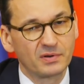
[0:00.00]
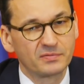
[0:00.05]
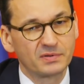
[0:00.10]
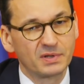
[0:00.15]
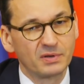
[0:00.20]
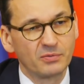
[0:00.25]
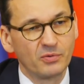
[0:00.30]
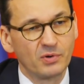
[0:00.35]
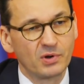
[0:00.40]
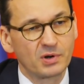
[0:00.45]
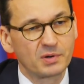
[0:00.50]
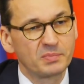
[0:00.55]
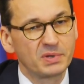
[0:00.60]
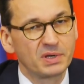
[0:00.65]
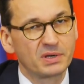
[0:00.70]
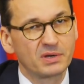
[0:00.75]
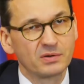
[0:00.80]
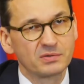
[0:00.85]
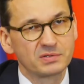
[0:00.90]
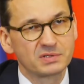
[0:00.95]
the war,
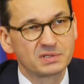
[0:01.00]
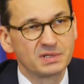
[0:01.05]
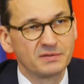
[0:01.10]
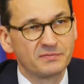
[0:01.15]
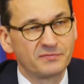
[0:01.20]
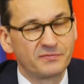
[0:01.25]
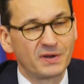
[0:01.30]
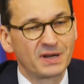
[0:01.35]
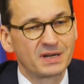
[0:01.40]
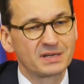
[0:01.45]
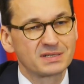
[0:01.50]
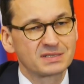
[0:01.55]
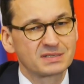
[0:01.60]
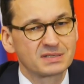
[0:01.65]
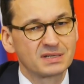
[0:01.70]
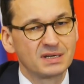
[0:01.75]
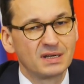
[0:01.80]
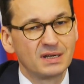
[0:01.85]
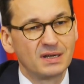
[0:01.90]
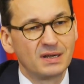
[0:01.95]
because the
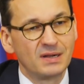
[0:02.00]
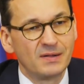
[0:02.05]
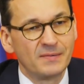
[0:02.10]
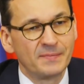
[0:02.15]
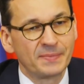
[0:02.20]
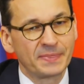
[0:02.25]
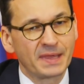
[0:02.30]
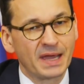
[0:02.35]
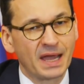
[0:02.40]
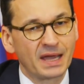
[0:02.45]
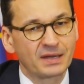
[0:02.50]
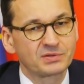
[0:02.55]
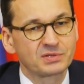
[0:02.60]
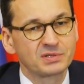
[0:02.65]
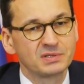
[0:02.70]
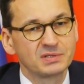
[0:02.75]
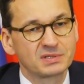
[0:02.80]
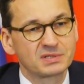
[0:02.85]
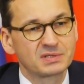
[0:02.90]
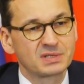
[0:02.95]
first
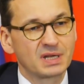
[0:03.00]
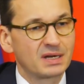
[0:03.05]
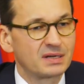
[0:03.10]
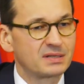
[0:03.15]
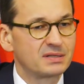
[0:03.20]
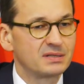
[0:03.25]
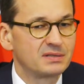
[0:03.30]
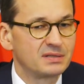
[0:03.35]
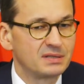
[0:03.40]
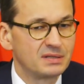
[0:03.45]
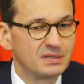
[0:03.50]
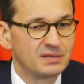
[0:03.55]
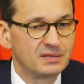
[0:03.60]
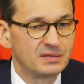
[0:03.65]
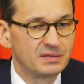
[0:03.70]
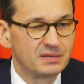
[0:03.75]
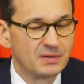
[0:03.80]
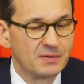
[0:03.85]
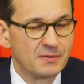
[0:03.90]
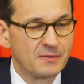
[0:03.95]
actions started in